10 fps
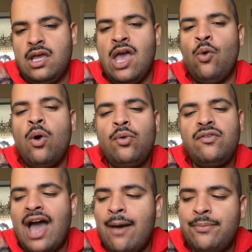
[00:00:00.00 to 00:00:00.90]
And what would
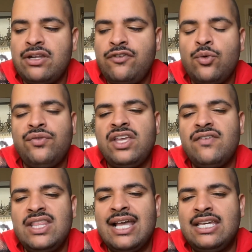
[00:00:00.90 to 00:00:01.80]
have happened if you would have
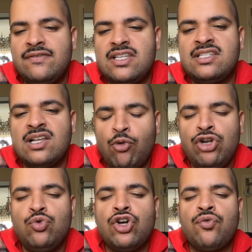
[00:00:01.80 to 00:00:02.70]
given that gift to someone
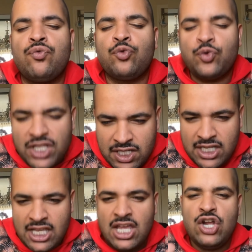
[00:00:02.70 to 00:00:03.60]
who could have
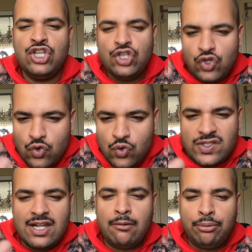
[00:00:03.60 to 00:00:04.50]
really
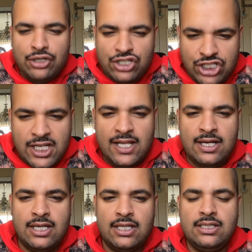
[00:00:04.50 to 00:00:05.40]
used and
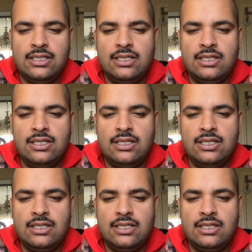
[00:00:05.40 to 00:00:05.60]
appreciated it?